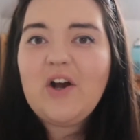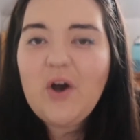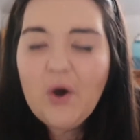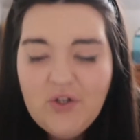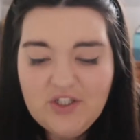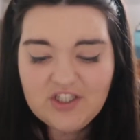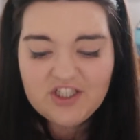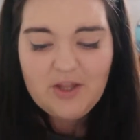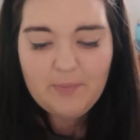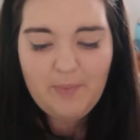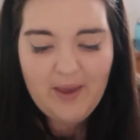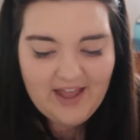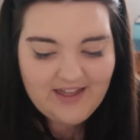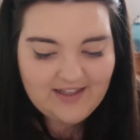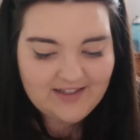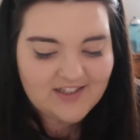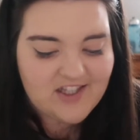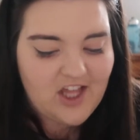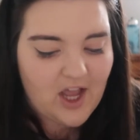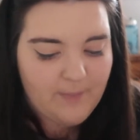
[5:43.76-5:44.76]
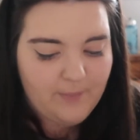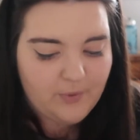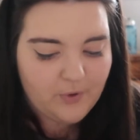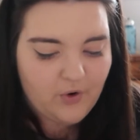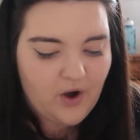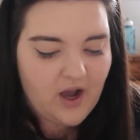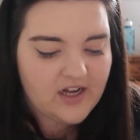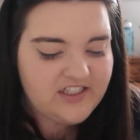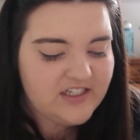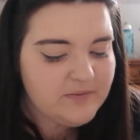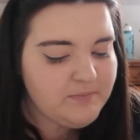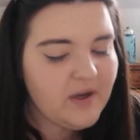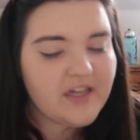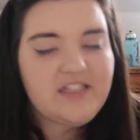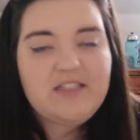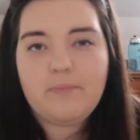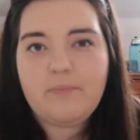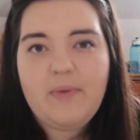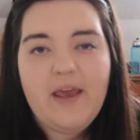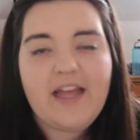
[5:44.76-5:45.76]
onto the pins that I bought. I did buy
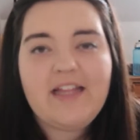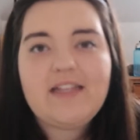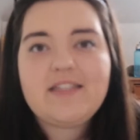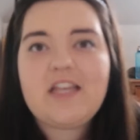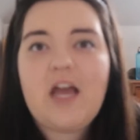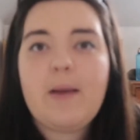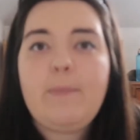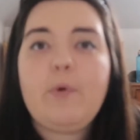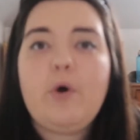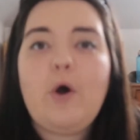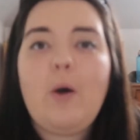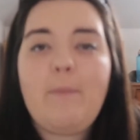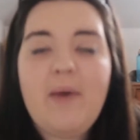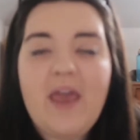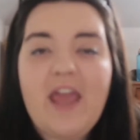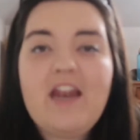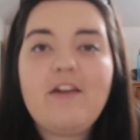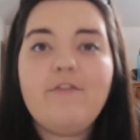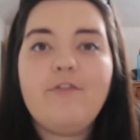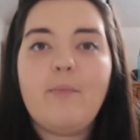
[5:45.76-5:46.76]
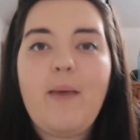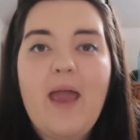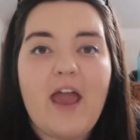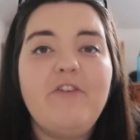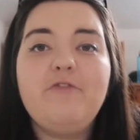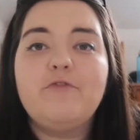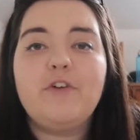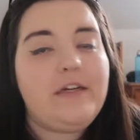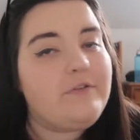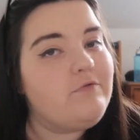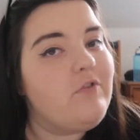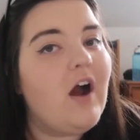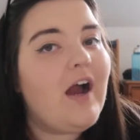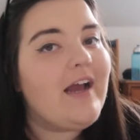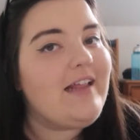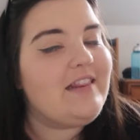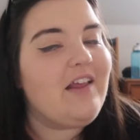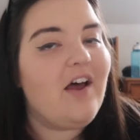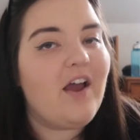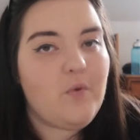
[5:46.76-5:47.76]
some pins. I bought a pin from every
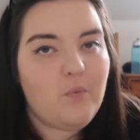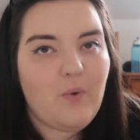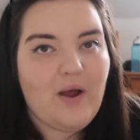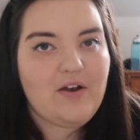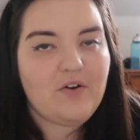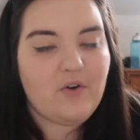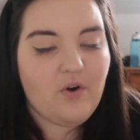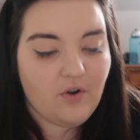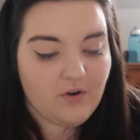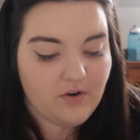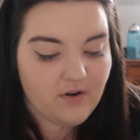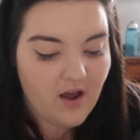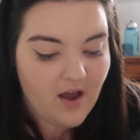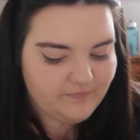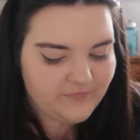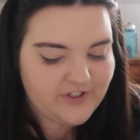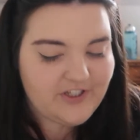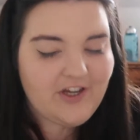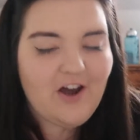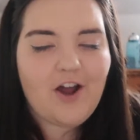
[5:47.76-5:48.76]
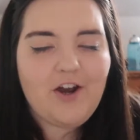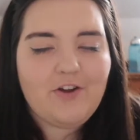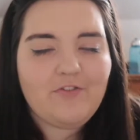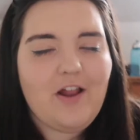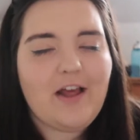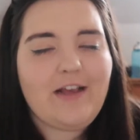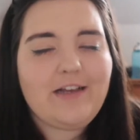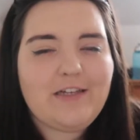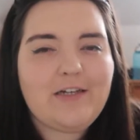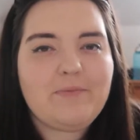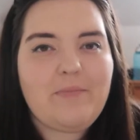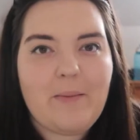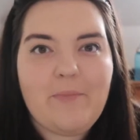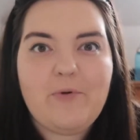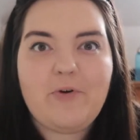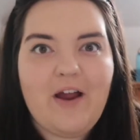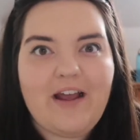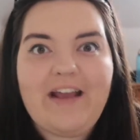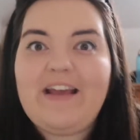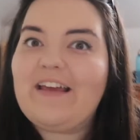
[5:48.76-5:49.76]
ride that I went on to kind of like
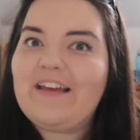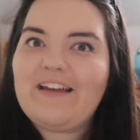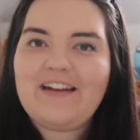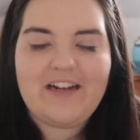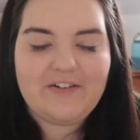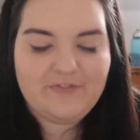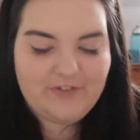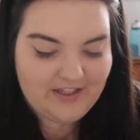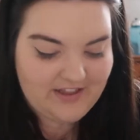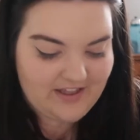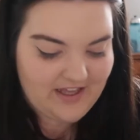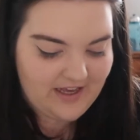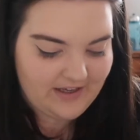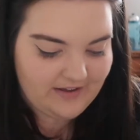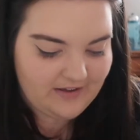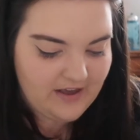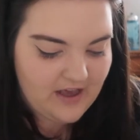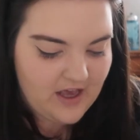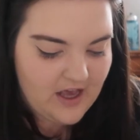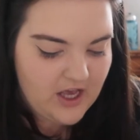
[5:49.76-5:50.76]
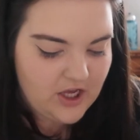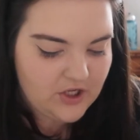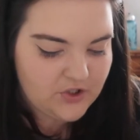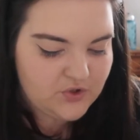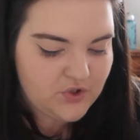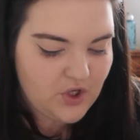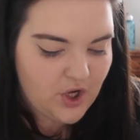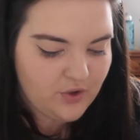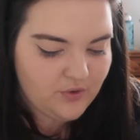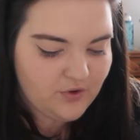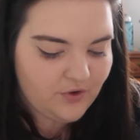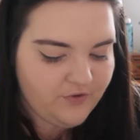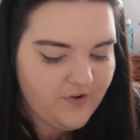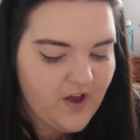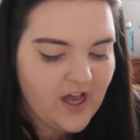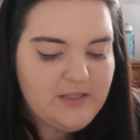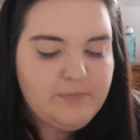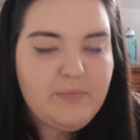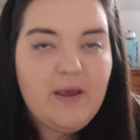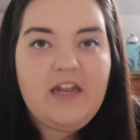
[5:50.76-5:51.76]
commemorate it and everything. So the
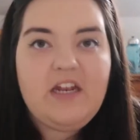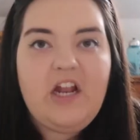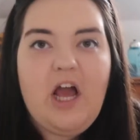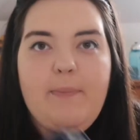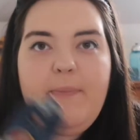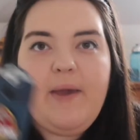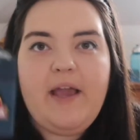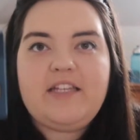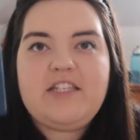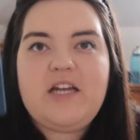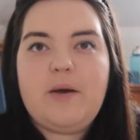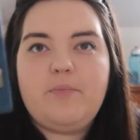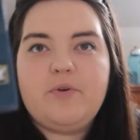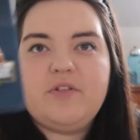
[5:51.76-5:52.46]
first pin I picked up